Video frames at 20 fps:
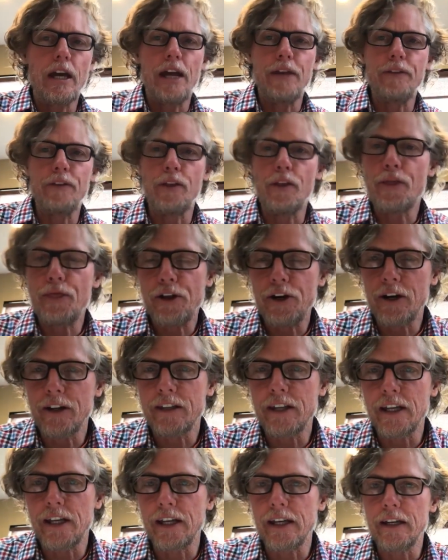And then the
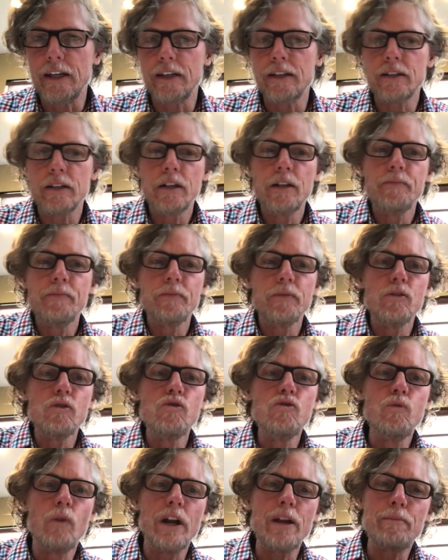third thing is,
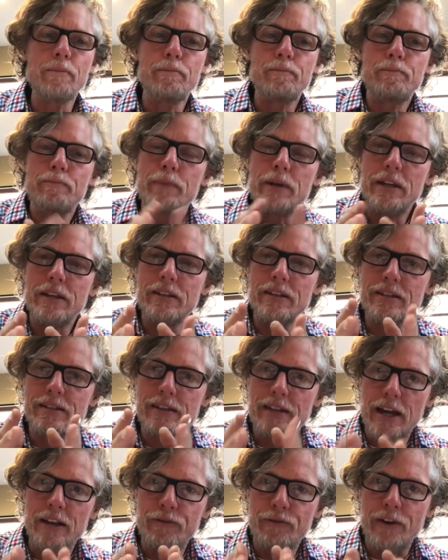you want to be
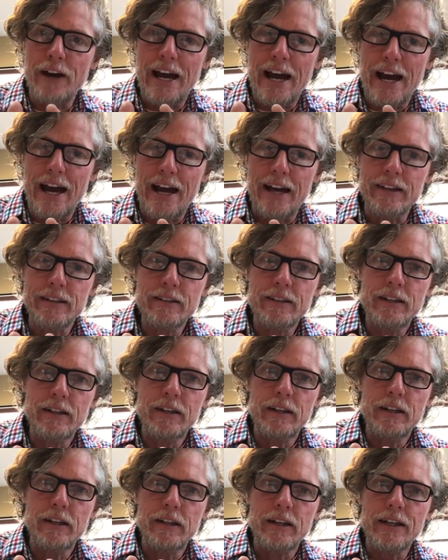steadfast
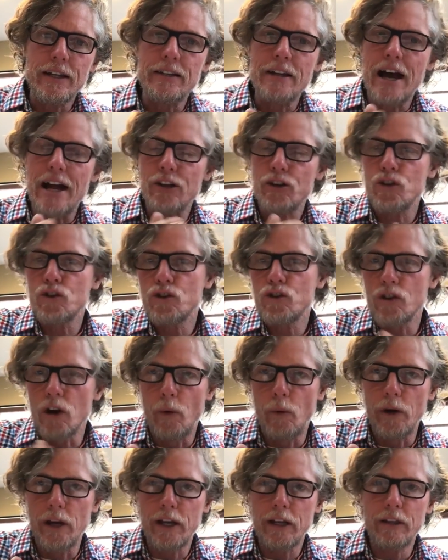in not
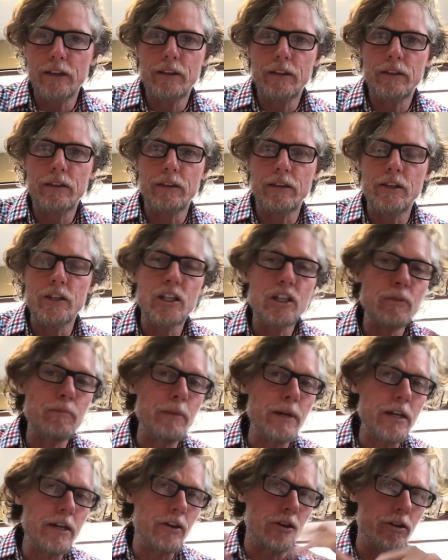showing the
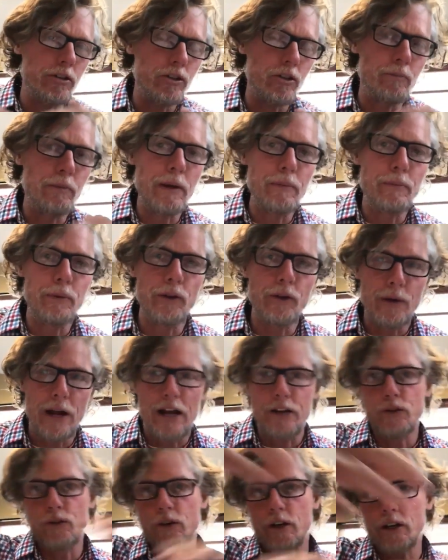speaker. So people
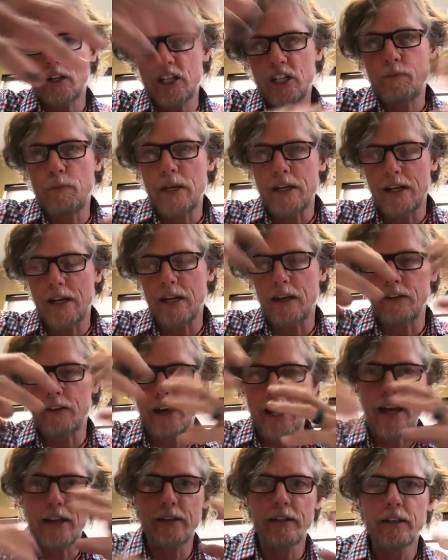around you are speaking
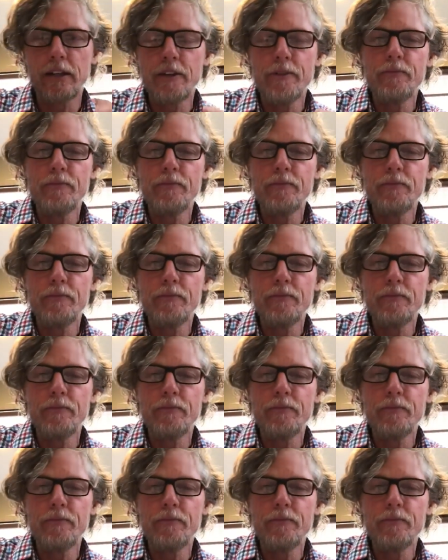that.